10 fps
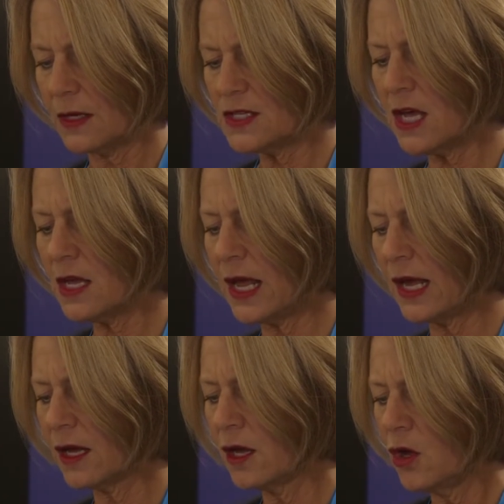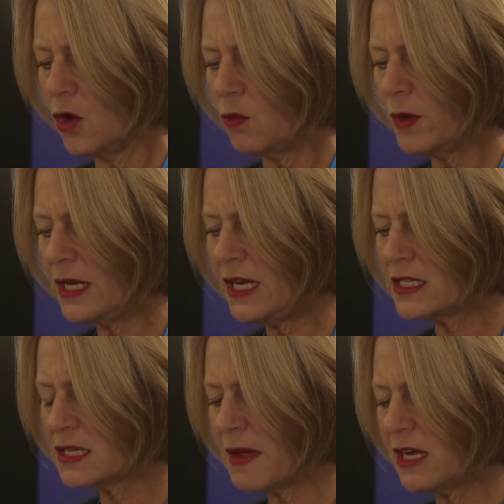turning, we
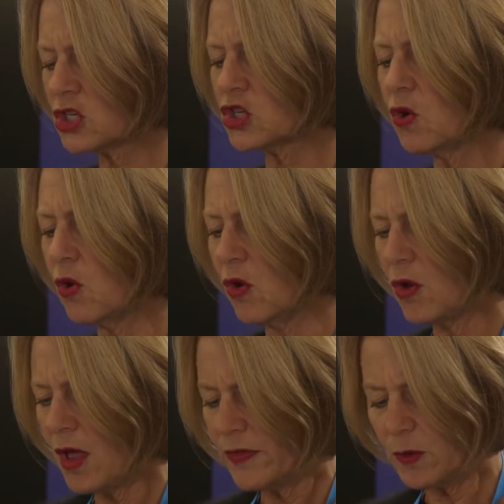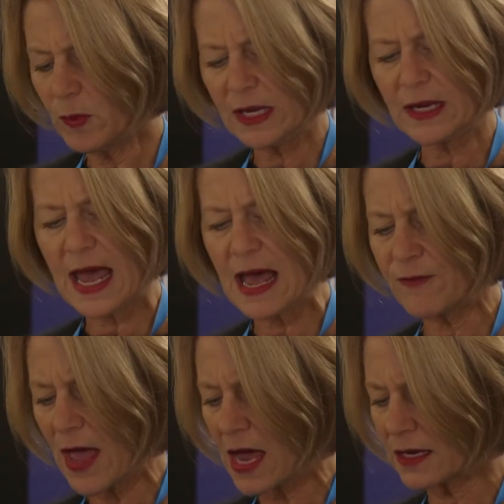need to make sure that we can
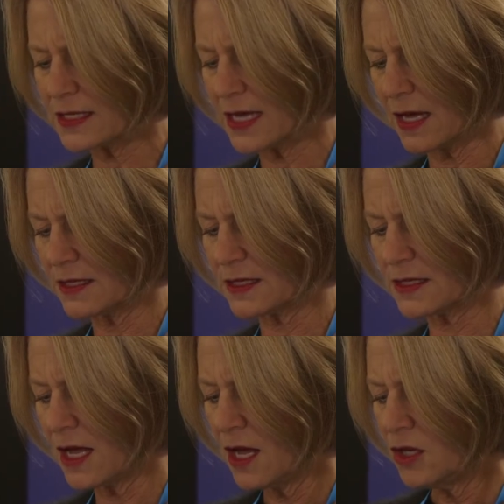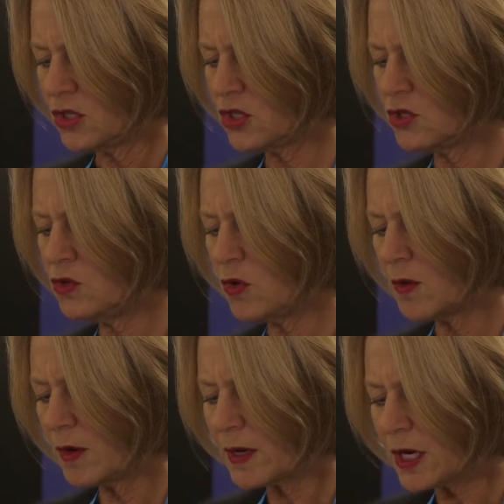have access to
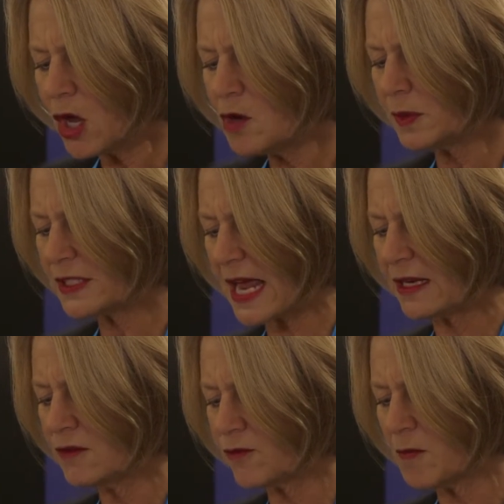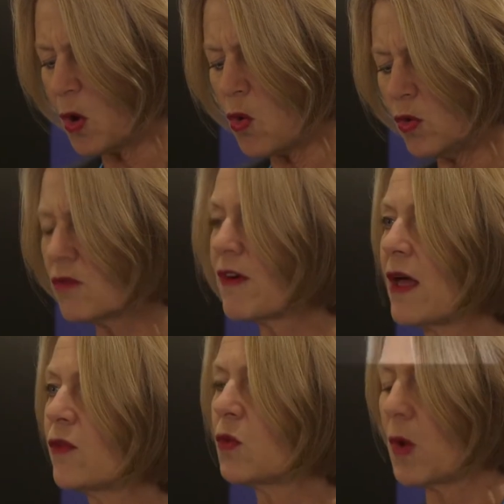global talent from all
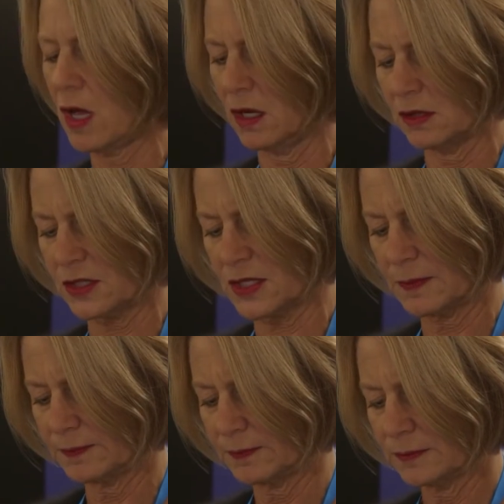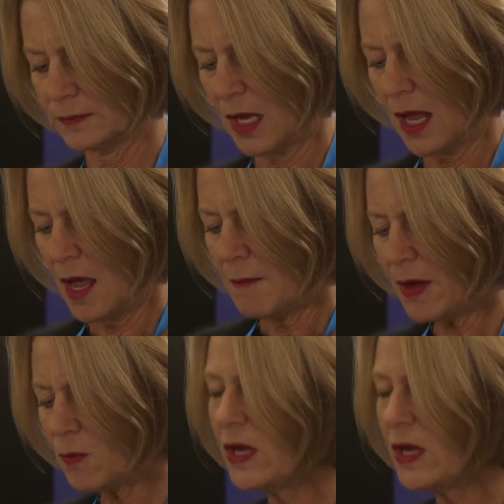around the world. But